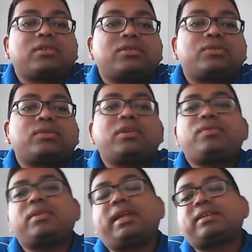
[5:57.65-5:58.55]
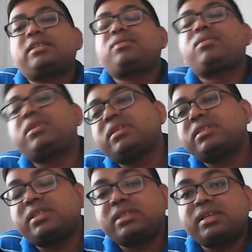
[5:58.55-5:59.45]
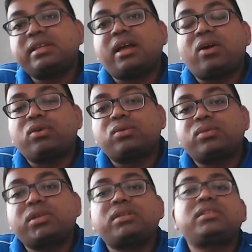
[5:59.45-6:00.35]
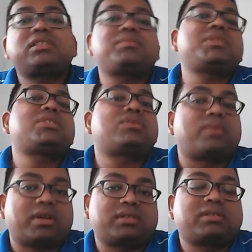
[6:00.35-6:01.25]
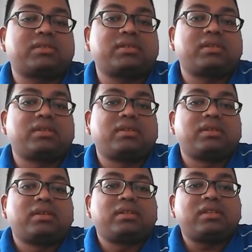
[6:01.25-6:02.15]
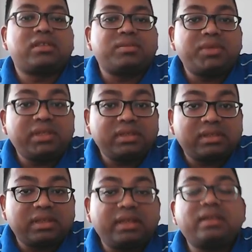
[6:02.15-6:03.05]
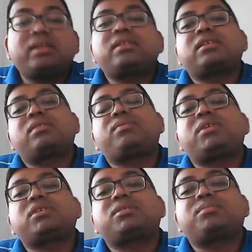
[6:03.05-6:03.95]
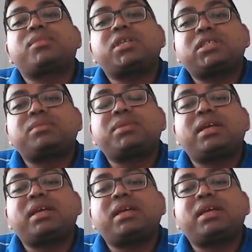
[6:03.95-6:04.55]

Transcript: So if electric field is radially outward, this means what? This means inner surface must be